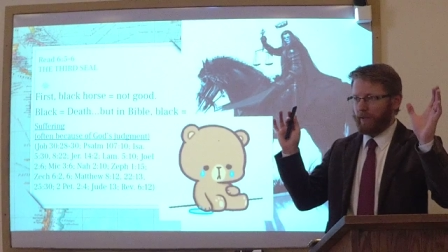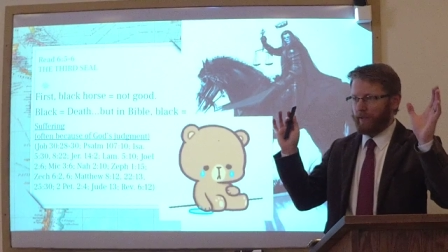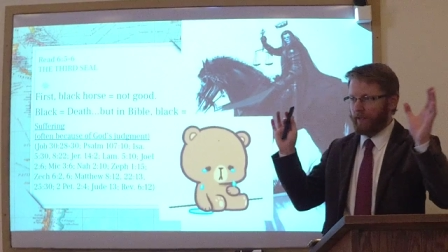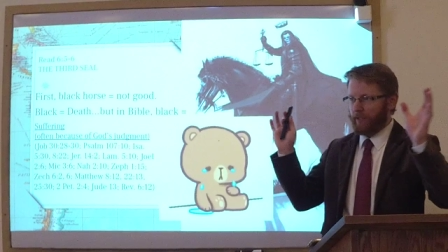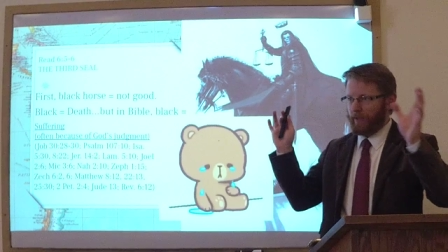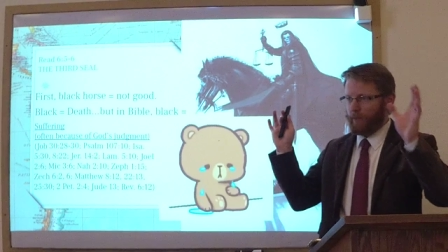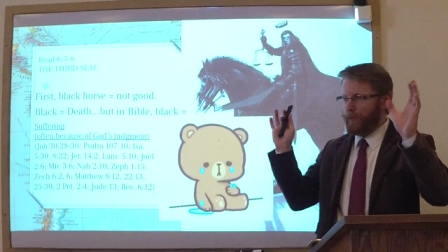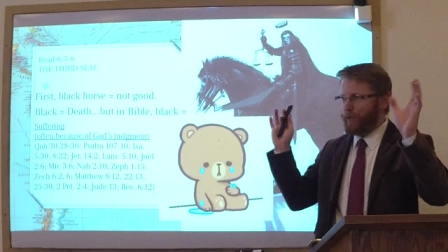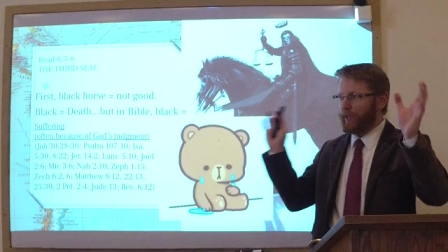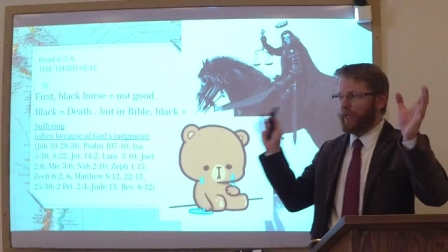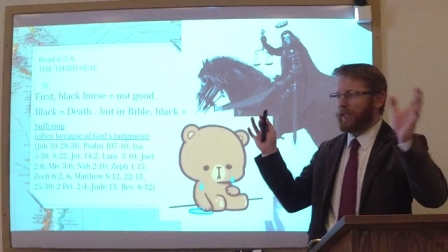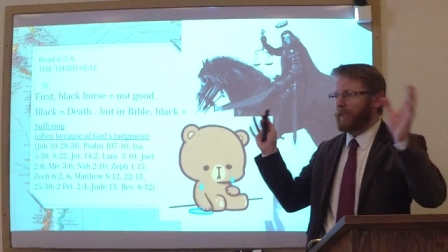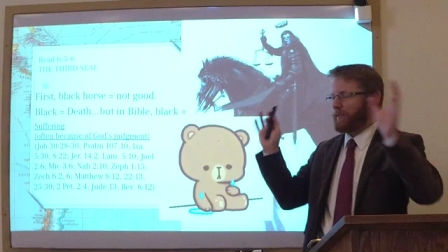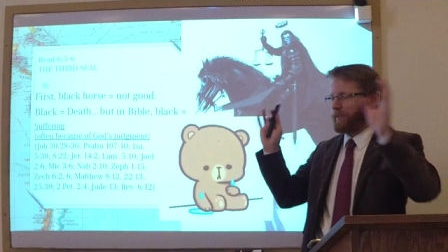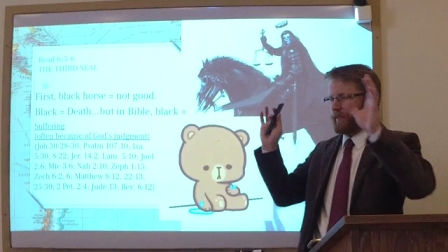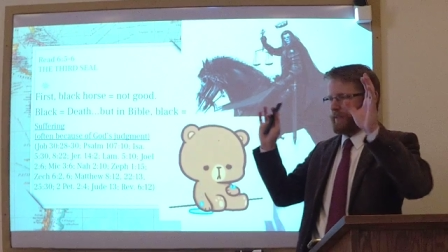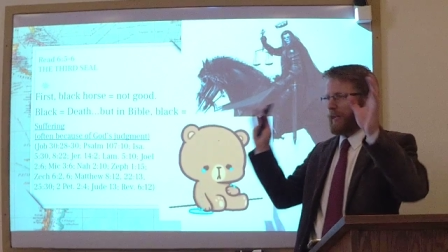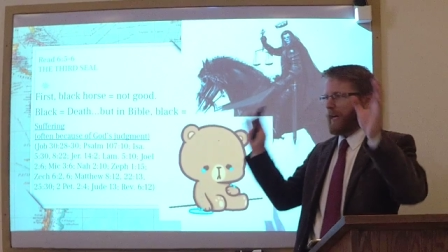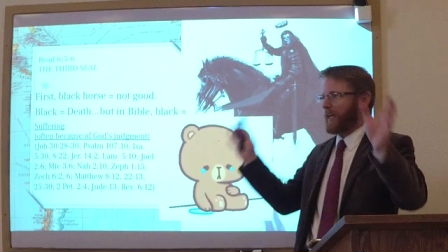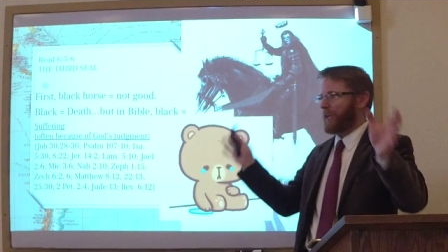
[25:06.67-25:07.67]
a
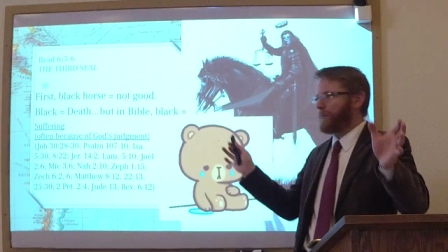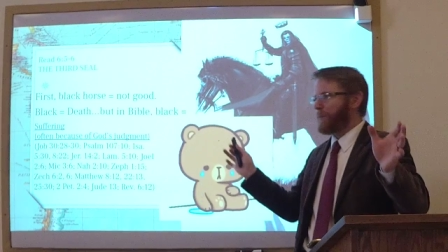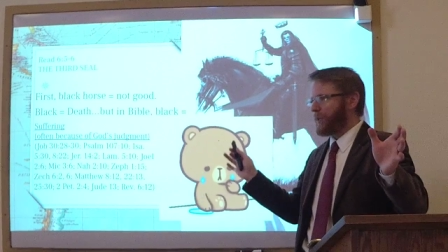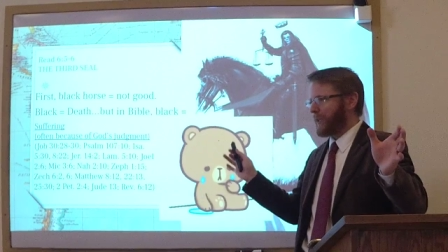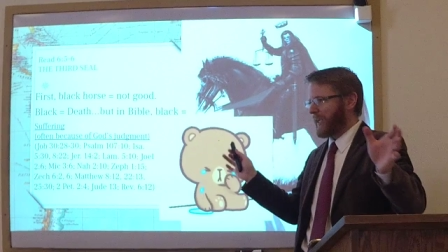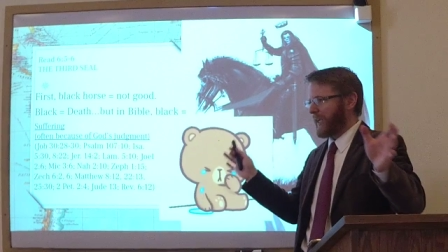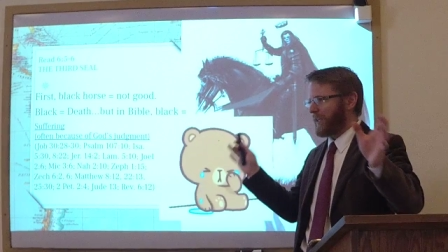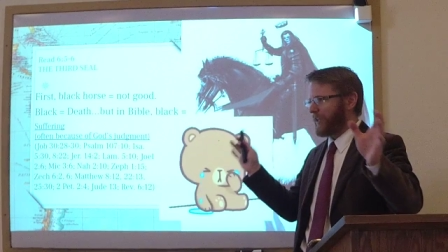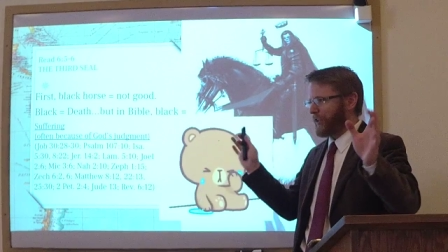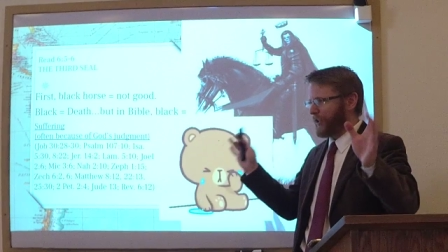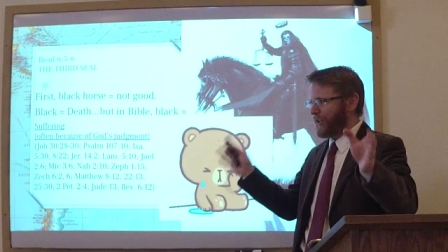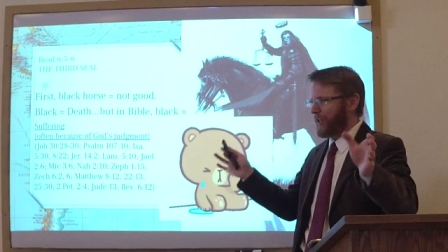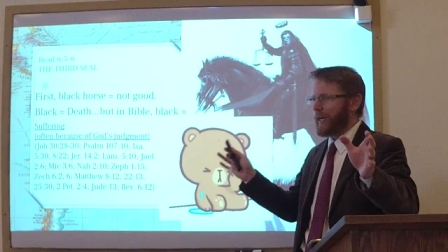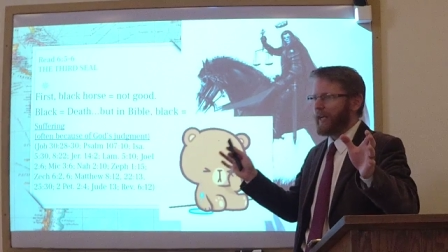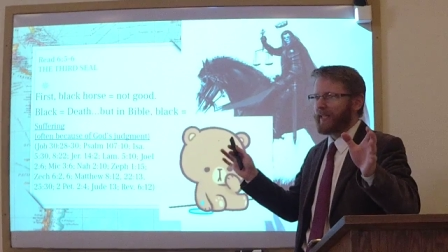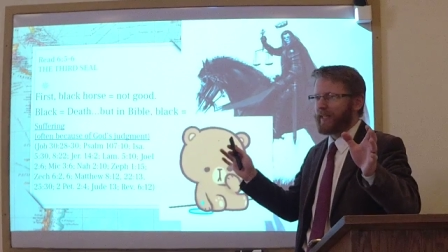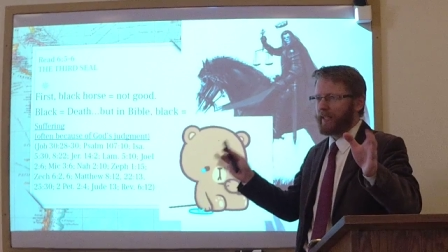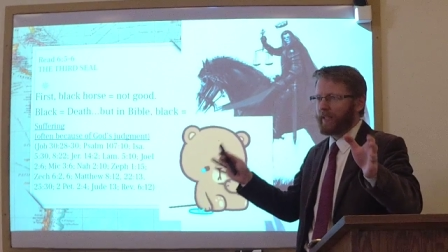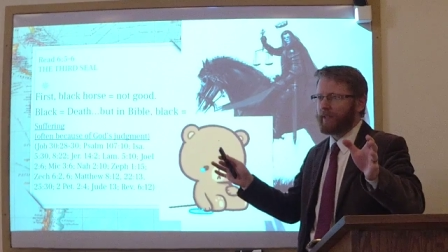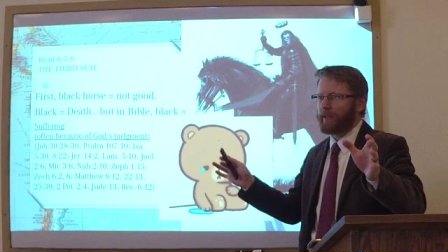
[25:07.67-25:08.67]
does not communicate a good
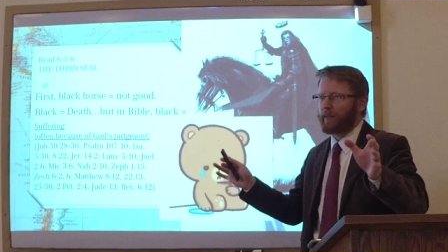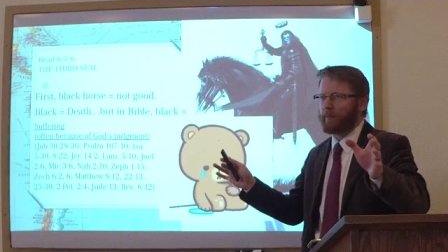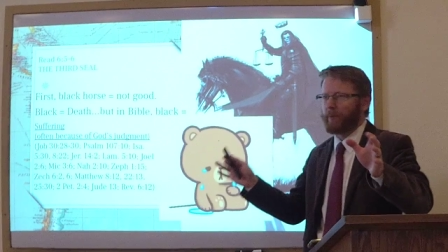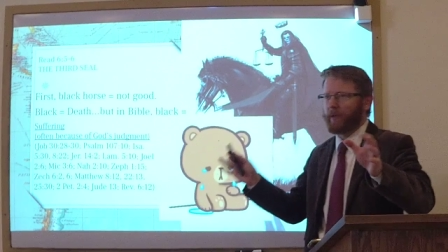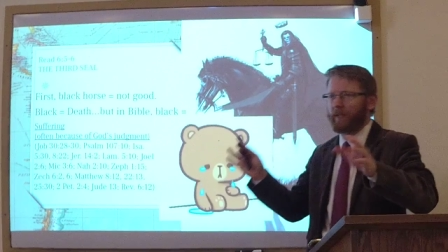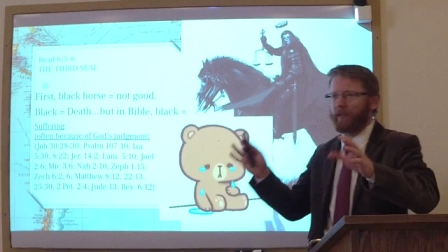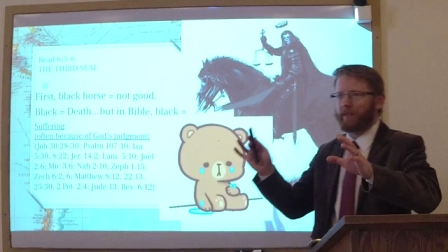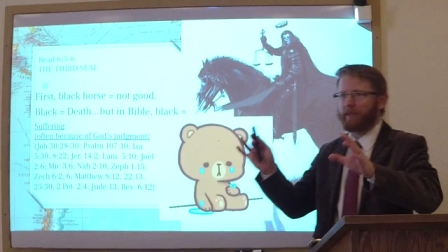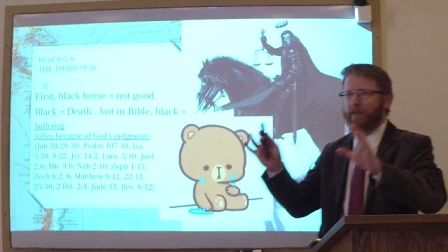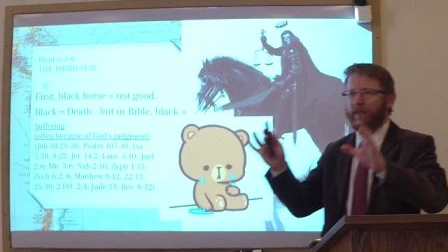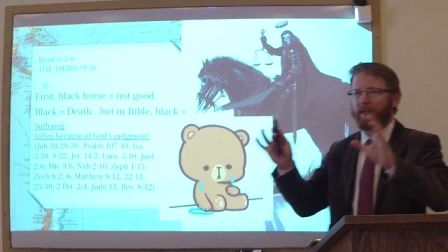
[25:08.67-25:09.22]
idea, but it,